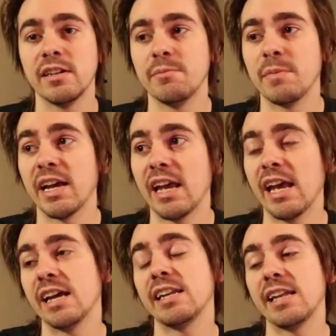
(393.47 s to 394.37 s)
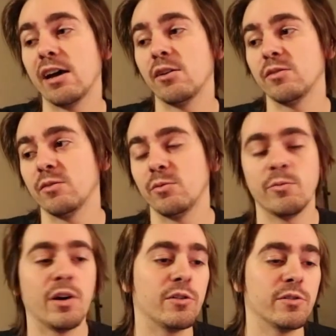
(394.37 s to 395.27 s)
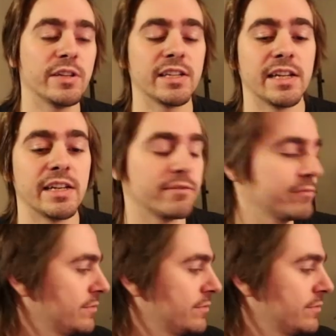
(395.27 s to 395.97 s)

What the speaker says: my hand out while holding like